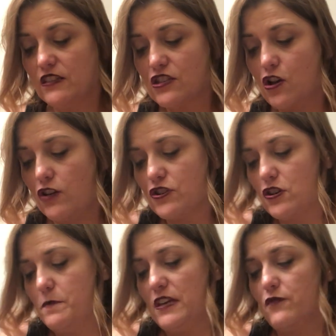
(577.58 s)
This also
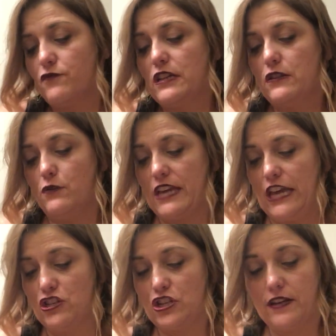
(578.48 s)
could be a
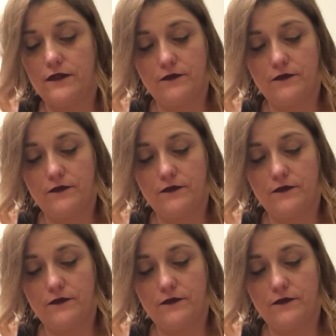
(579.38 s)
relocation.